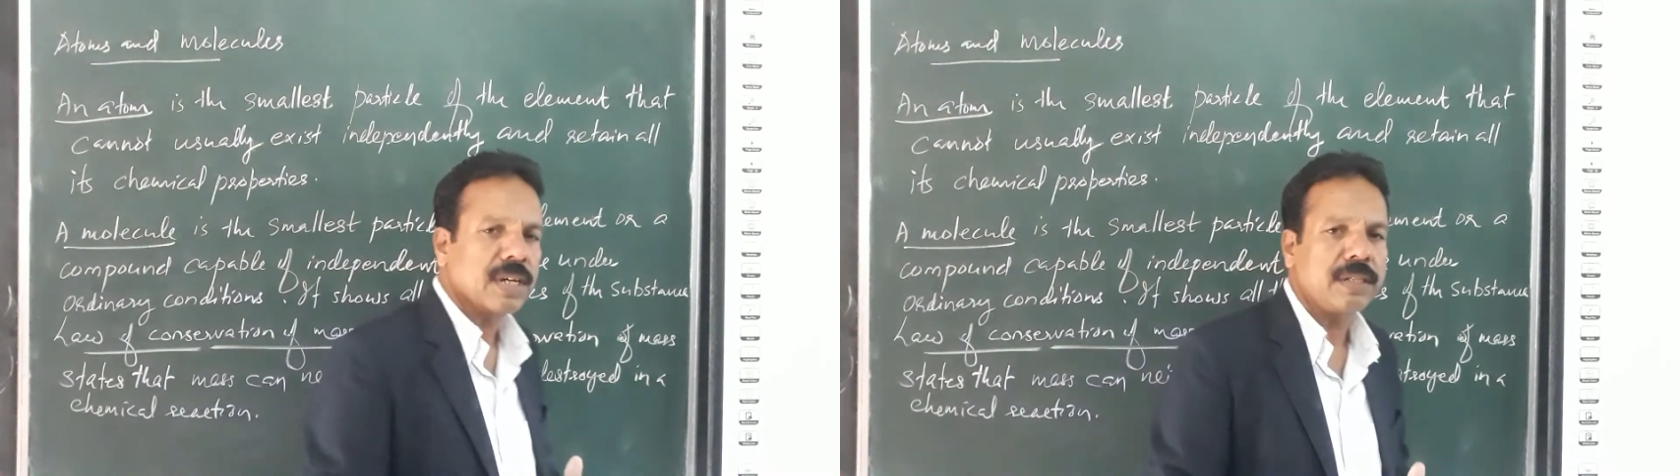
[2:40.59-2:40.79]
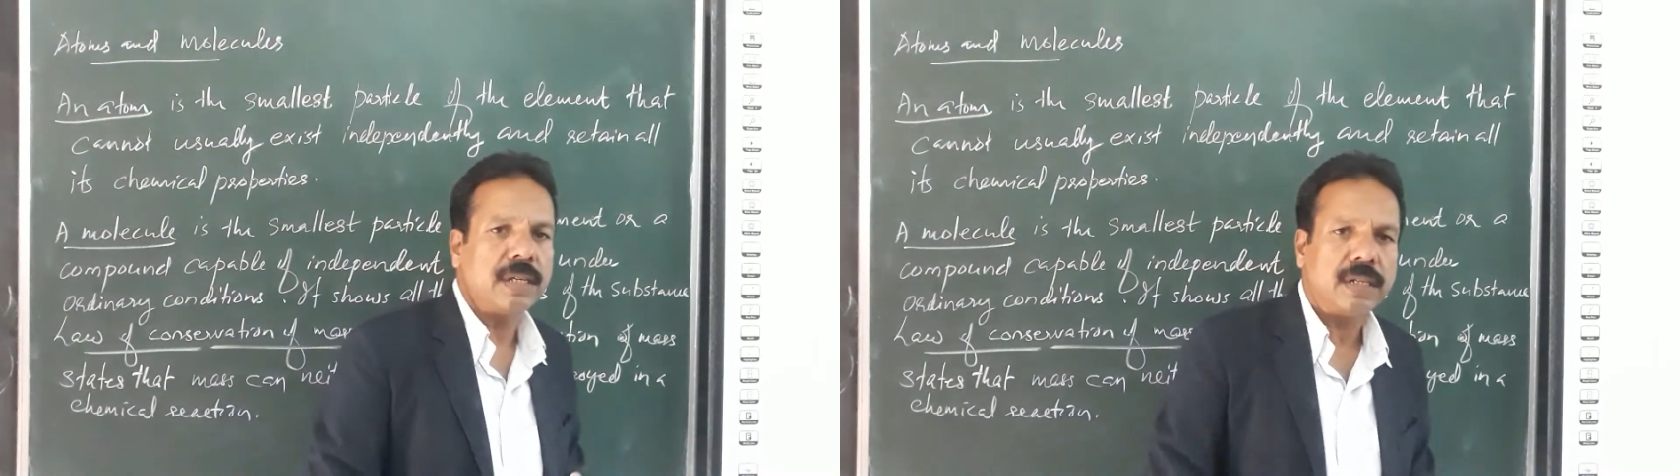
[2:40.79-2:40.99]

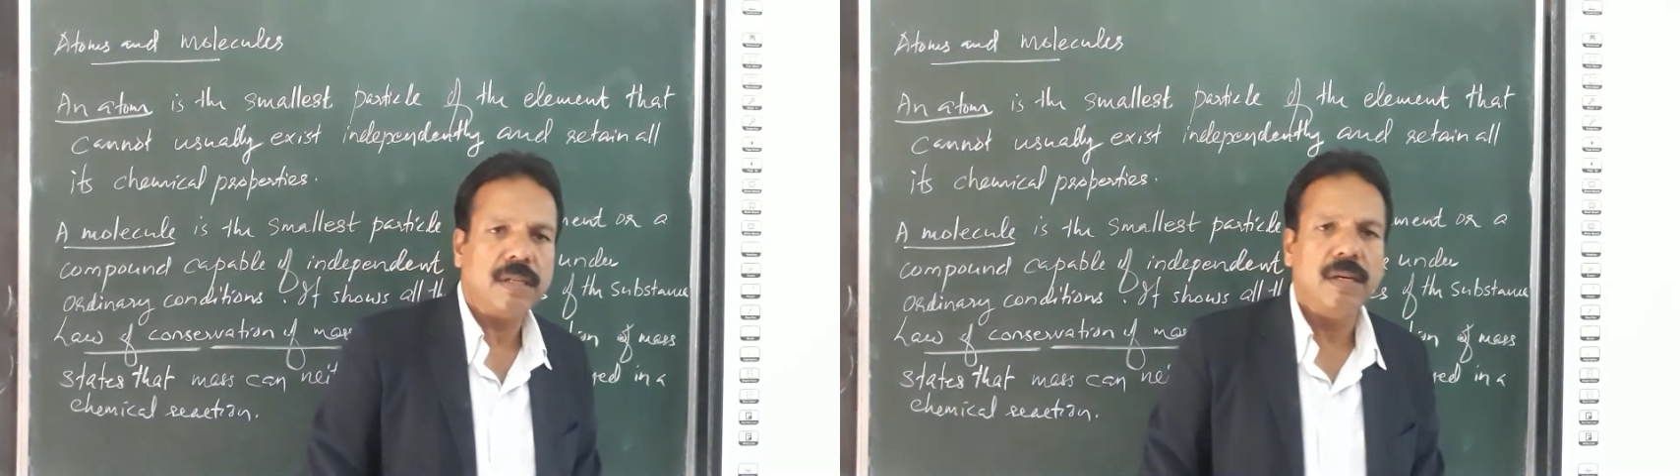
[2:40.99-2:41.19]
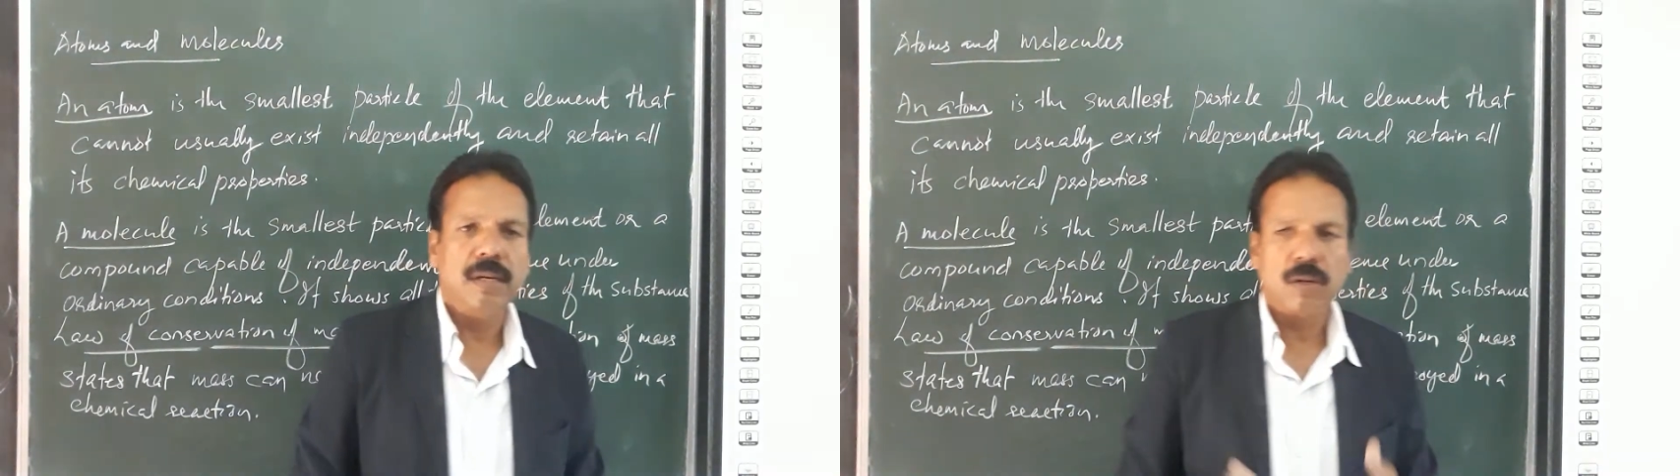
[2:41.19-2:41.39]
are
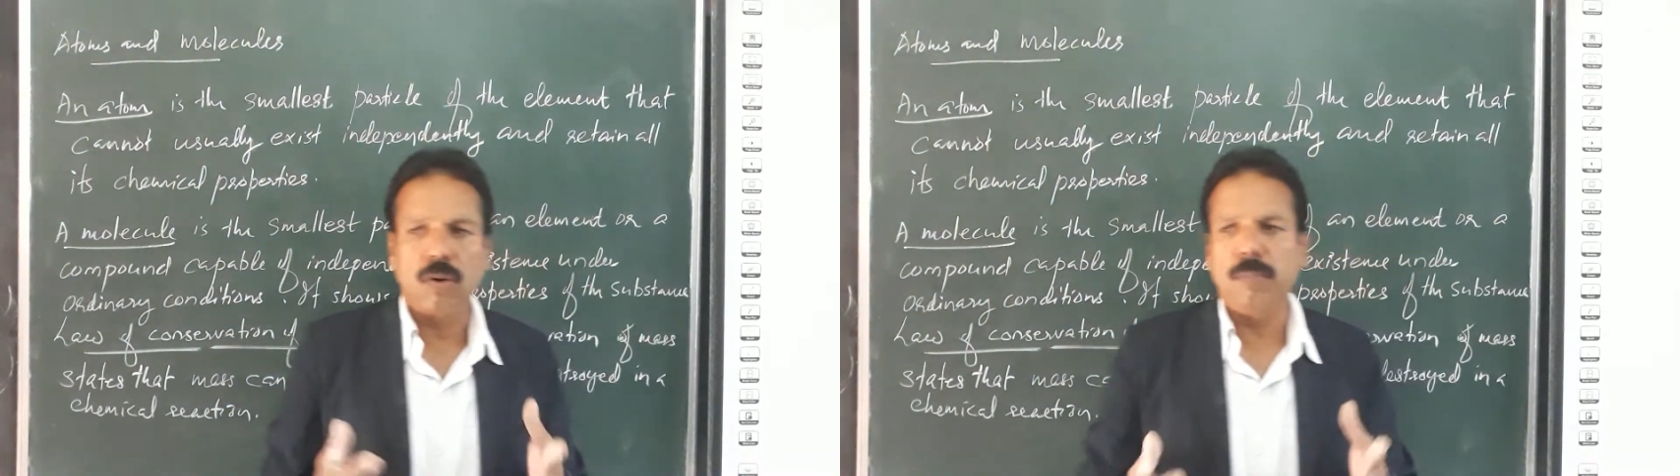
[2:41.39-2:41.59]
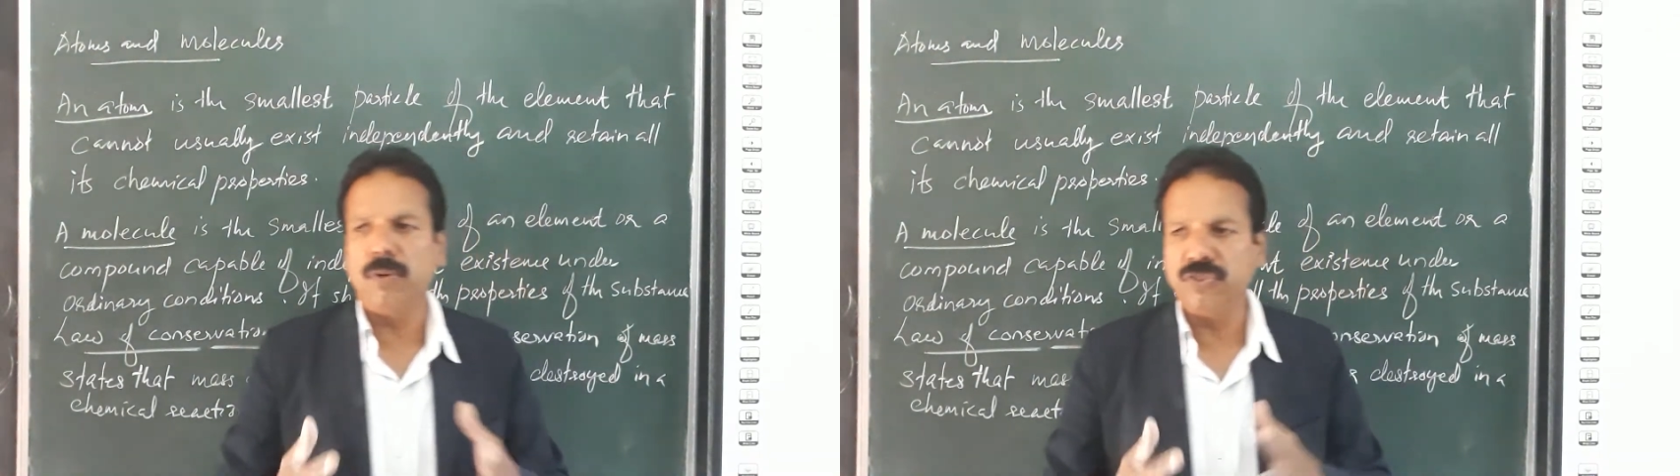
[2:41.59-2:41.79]
there,
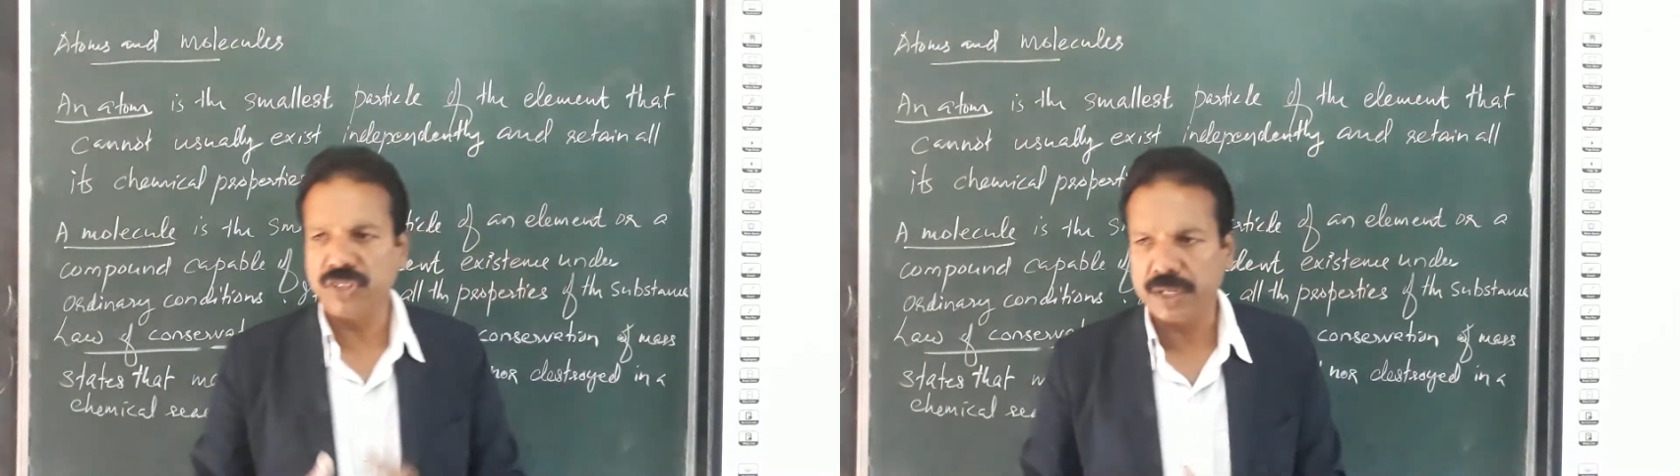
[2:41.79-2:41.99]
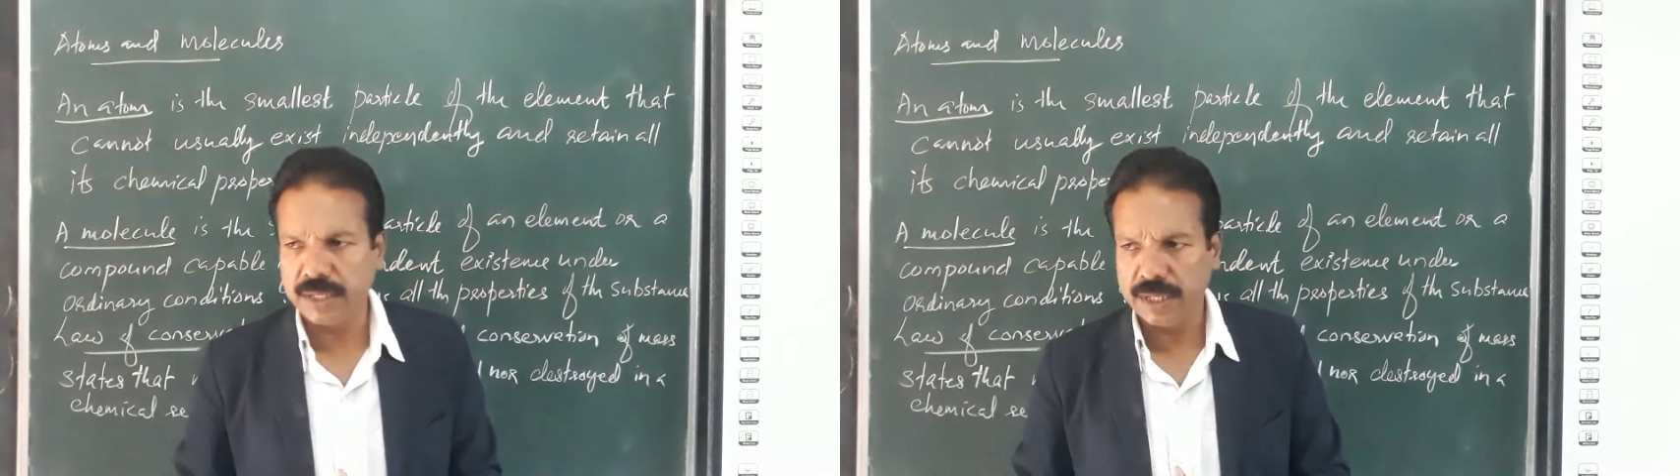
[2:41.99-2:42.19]
compounds
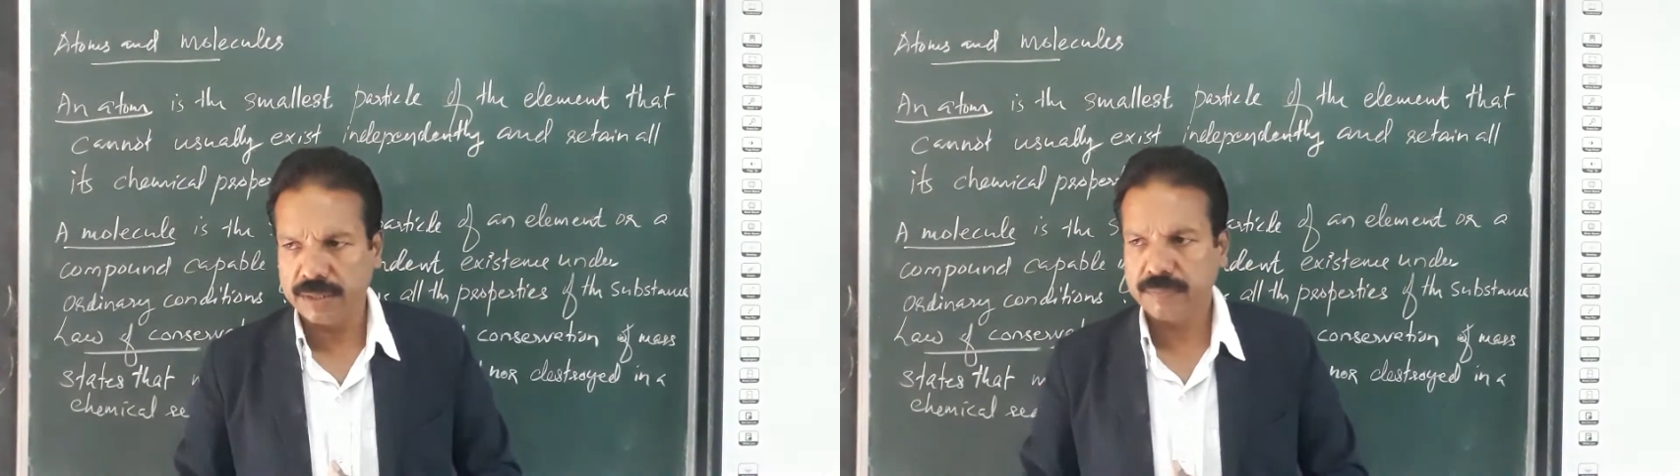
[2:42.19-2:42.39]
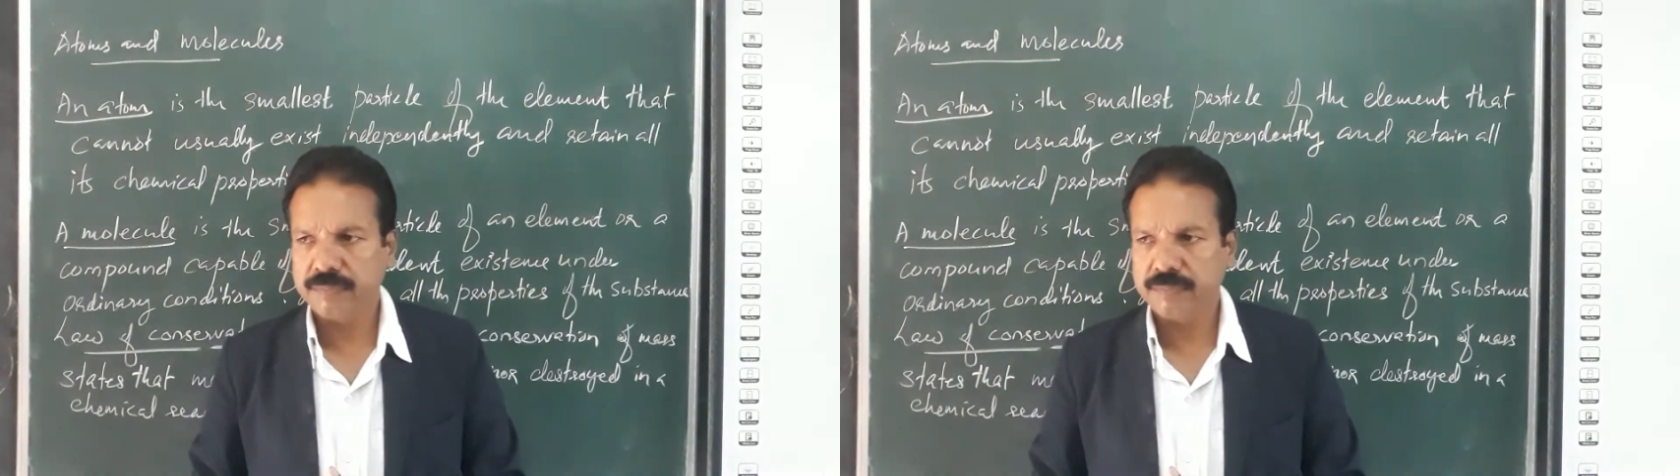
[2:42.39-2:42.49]
are there.